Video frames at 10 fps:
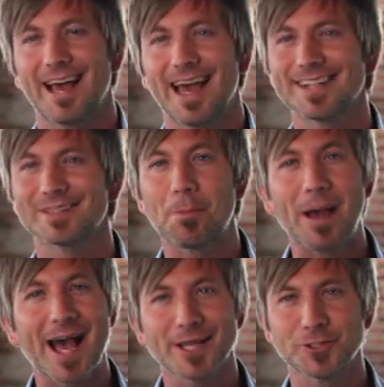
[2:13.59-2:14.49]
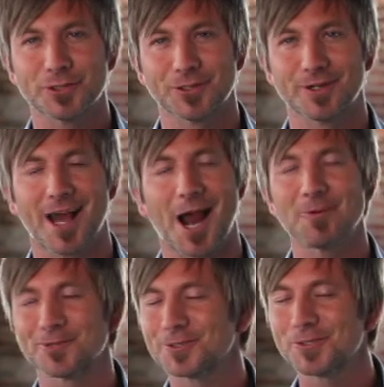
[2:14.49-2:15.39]
And as a pastor, I
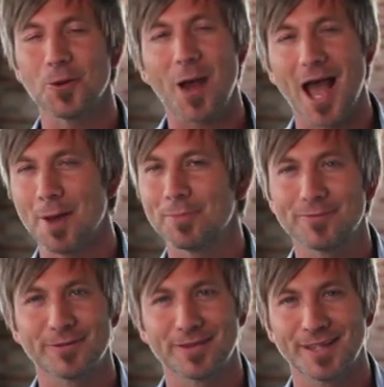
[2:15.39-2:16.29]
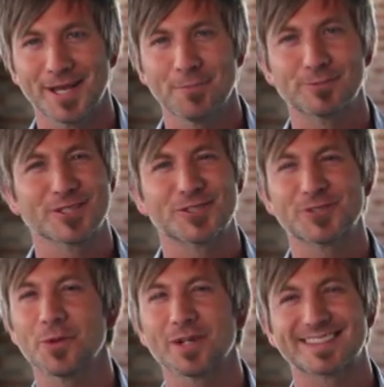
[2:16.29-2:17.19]
was so happy for them, just
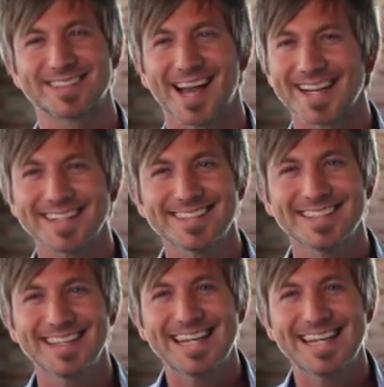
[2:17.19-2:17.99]
so excited